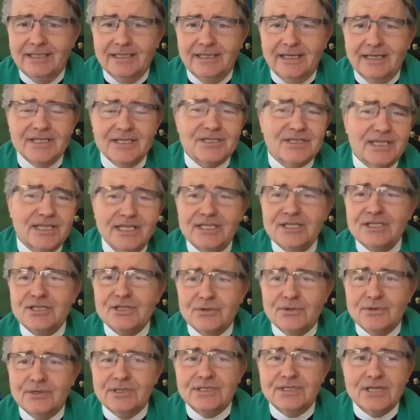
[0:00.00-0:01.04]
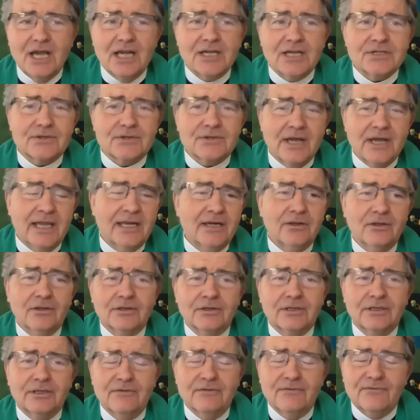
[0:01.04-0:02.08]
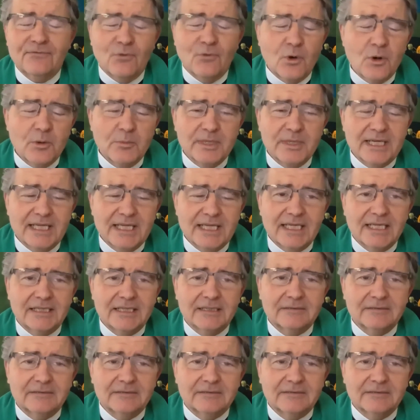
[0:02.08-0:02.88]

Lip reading: us into a doctrinal conformity?